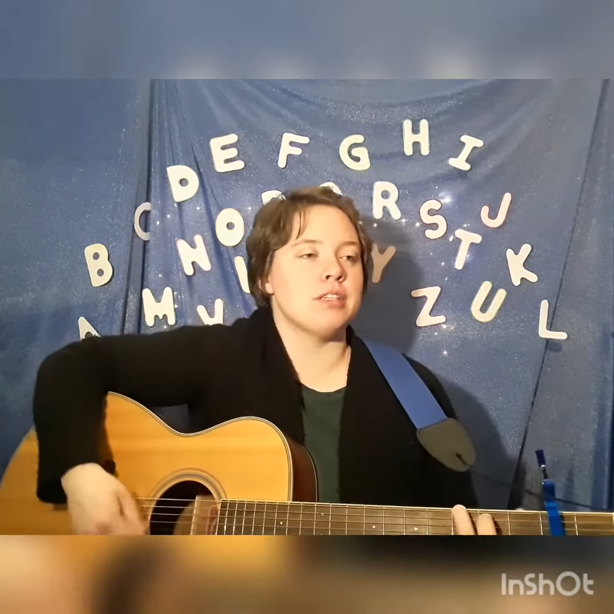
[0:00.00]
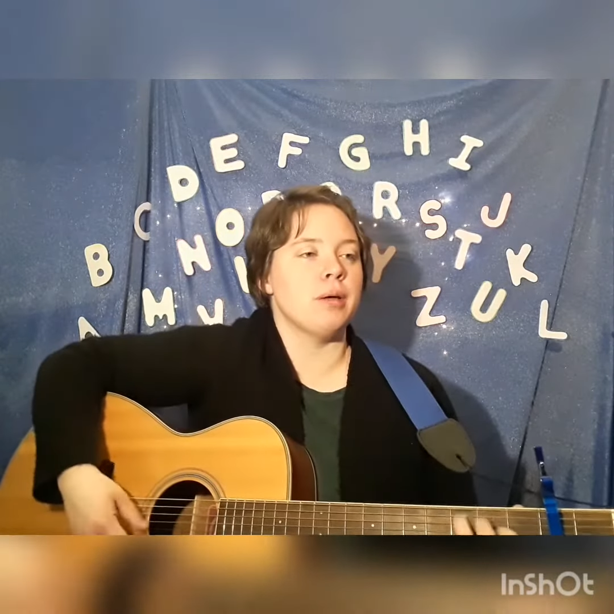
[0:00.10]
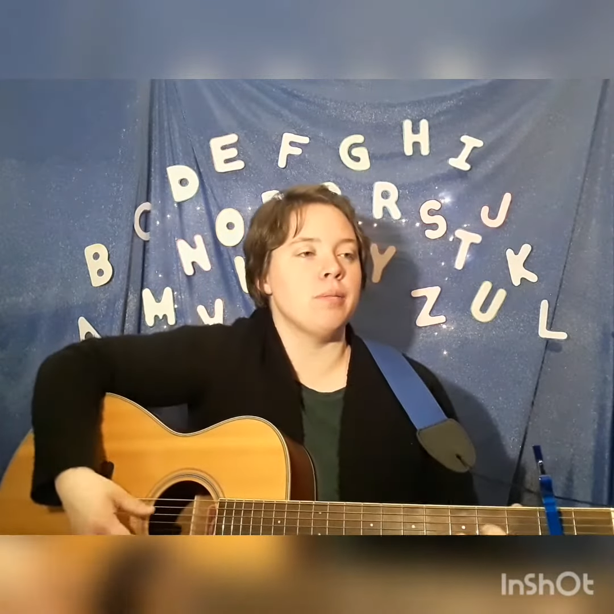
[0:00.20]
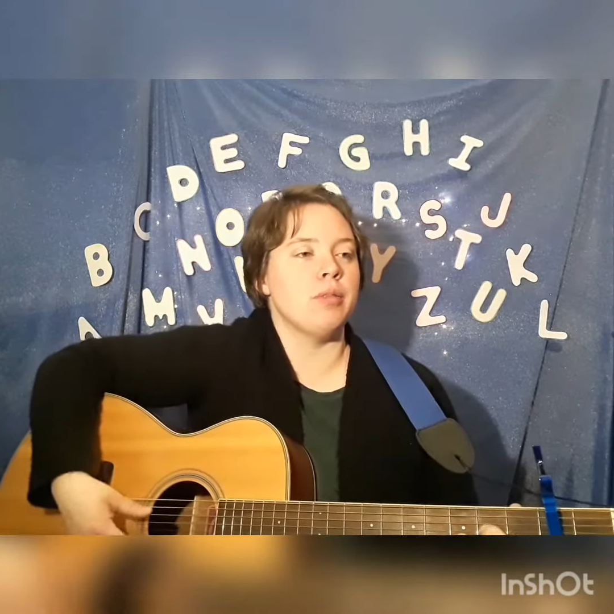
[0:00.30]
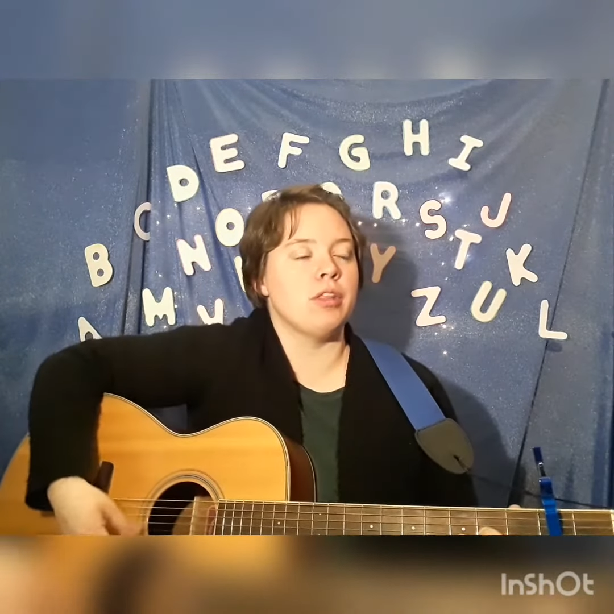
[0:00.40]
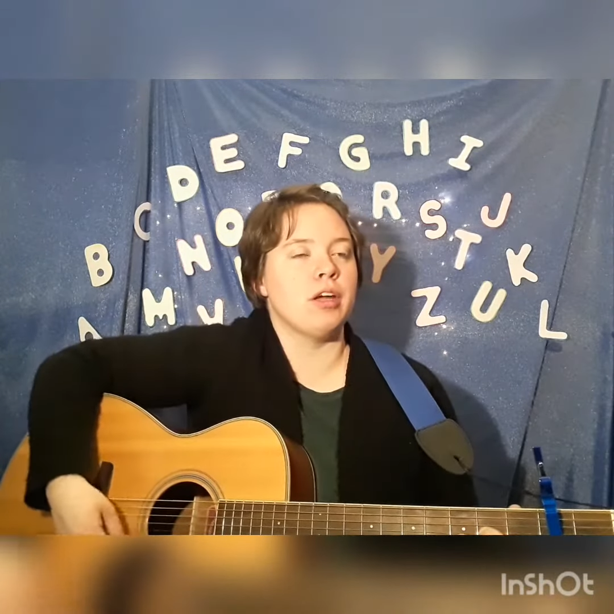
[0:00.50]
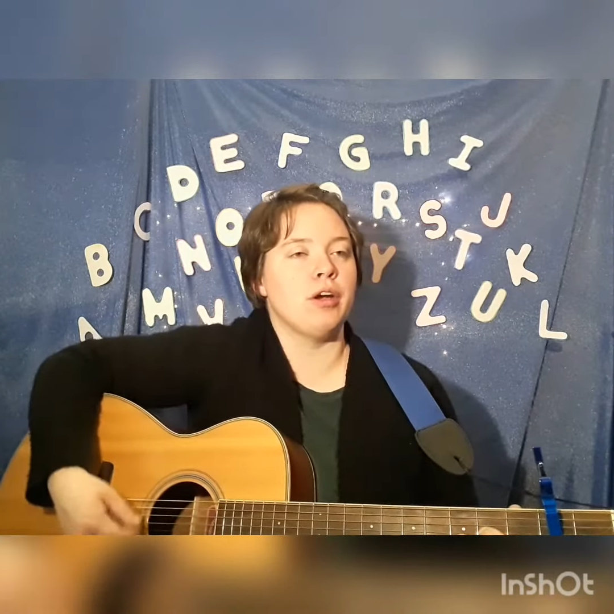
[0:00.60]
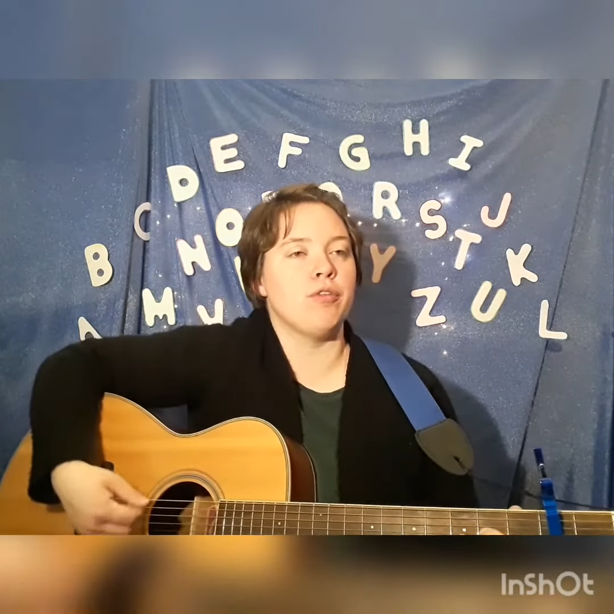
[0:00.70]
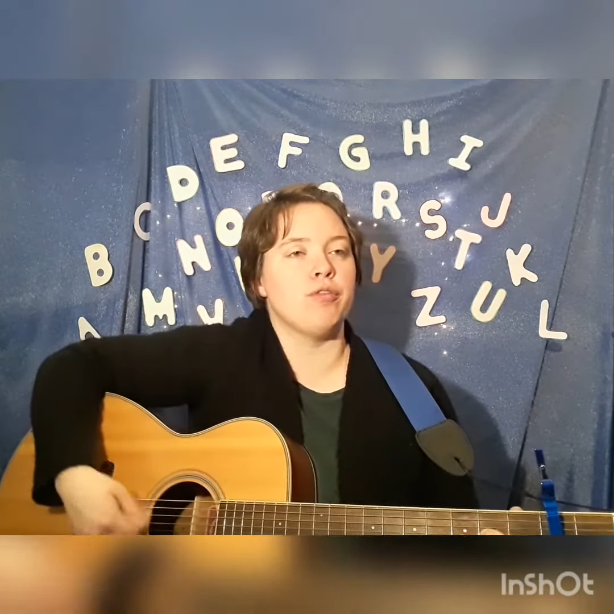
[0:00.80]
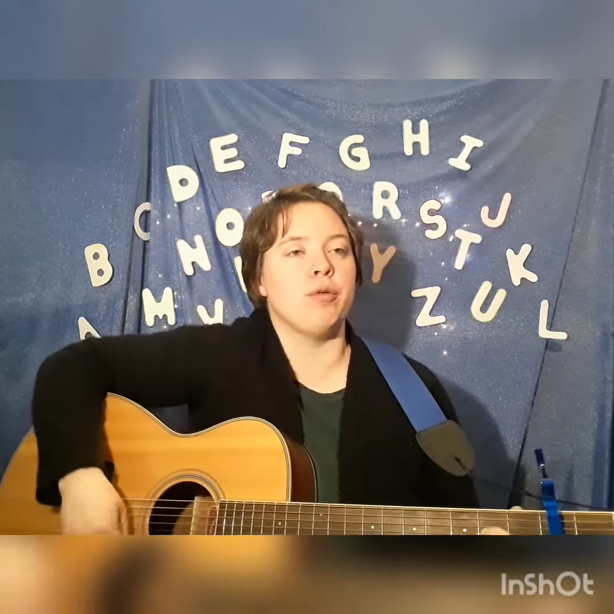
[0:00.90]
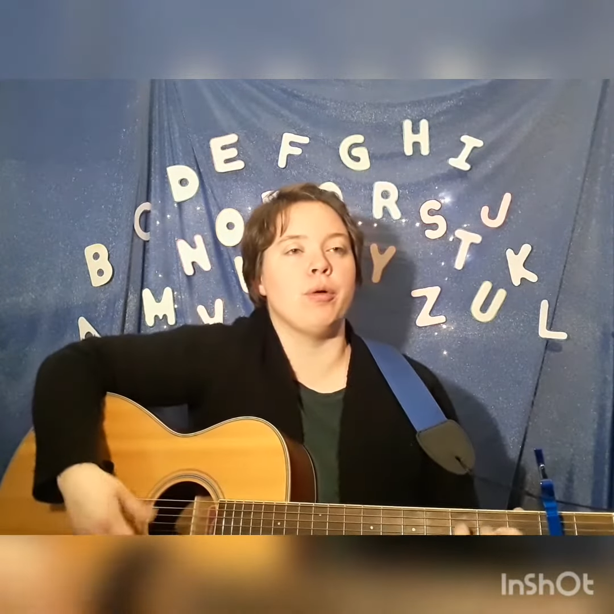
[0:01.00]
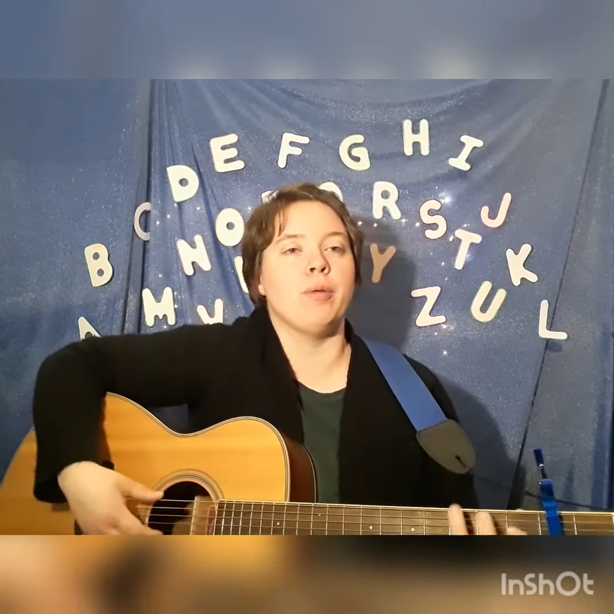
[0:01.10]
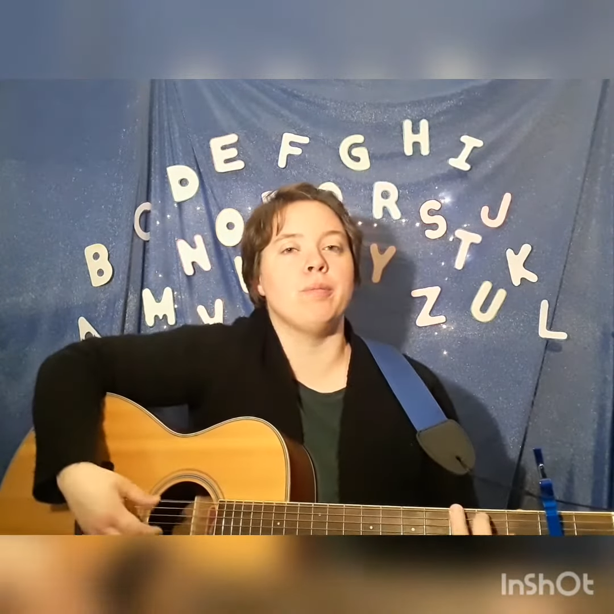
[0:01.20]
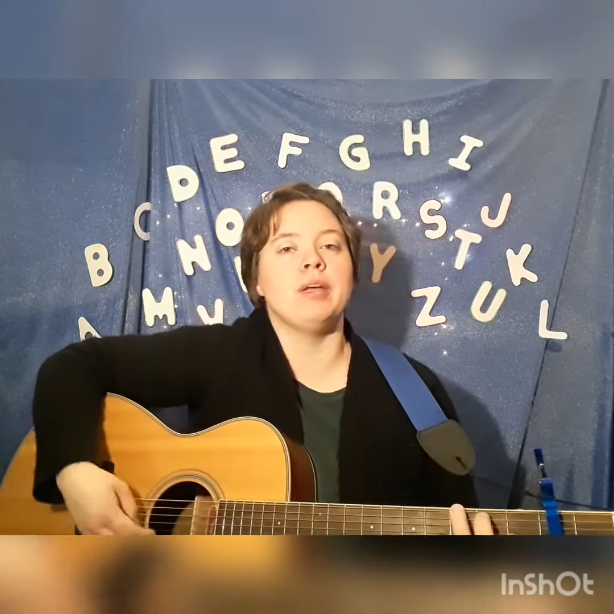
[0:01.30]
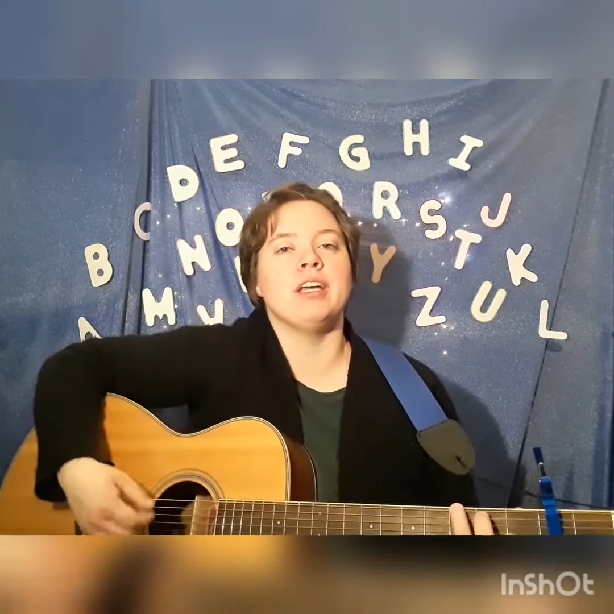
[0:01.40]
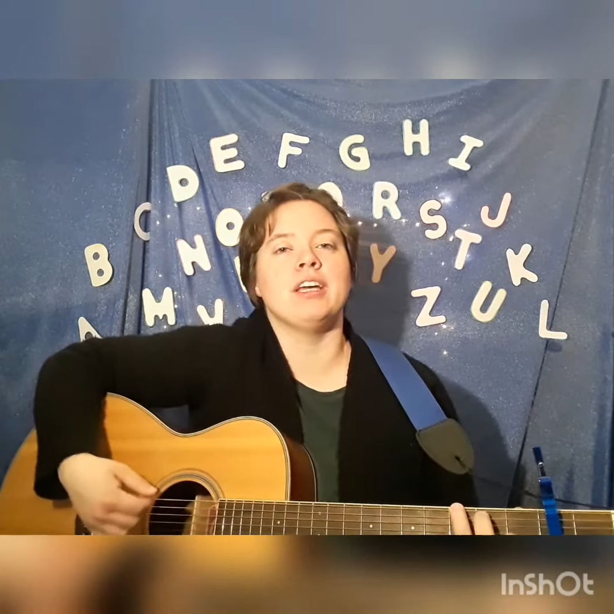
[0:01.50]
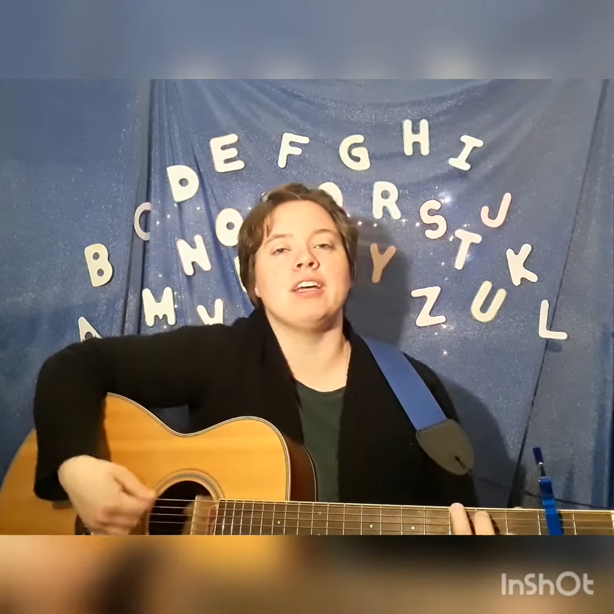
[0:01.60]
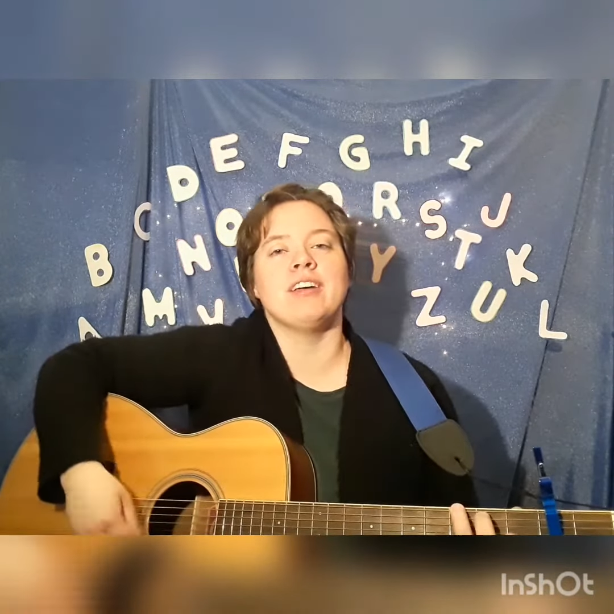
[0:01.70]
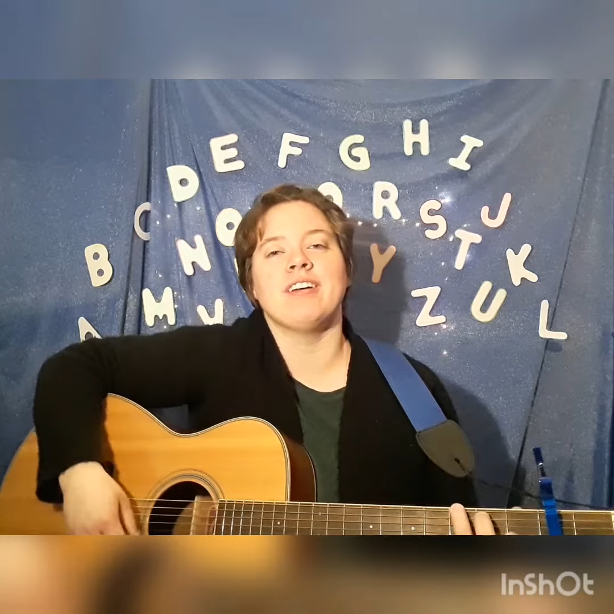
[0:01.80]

some there for me.